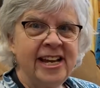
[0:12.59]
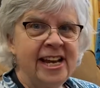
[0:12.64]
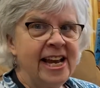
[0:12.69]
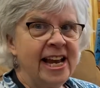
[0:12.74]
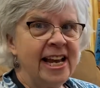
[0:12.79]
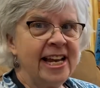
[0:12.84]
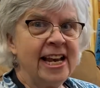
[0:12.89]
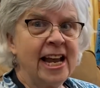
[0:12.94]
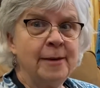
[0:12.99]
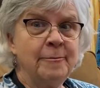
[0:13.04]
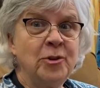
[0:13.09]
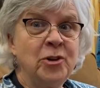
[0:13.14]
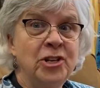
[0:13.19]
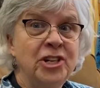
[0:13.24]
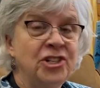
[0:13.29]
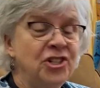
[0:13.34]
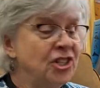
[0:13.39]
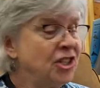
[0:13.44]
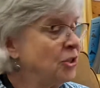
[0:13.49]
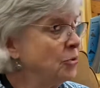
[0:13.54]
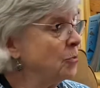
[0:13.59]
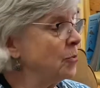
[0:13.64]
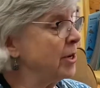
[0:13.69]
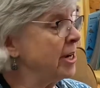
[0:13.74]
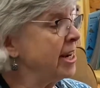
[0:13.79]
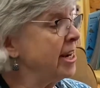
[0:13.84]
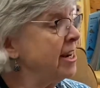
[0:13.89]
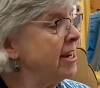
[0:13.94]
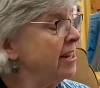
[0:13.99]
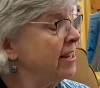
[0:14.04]
And I'm going to just
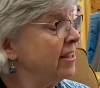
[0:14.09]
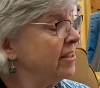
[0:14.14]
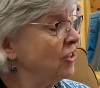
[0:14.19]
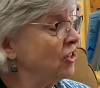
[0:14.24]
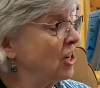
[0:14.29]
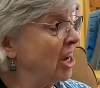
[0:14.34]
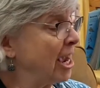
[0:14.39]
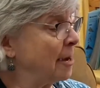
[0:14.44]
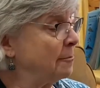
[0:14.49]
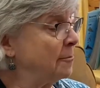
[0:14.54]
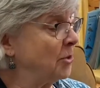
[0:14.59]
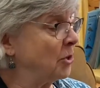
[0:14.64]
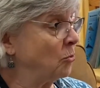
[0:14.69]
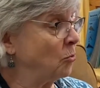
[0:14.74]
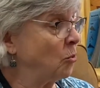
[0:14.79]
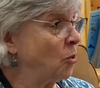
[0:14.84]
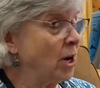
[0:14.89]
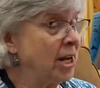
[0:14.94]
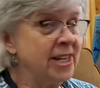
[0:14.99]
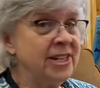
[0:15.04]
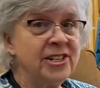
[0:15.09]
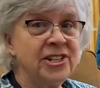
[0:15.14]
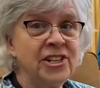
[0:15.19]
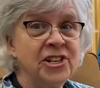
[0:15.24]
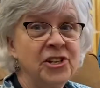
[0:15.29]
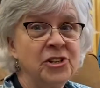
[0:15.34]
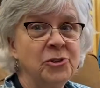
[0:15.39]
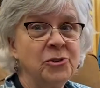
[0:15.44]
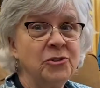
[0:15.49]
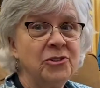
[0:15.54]
read chapter one to you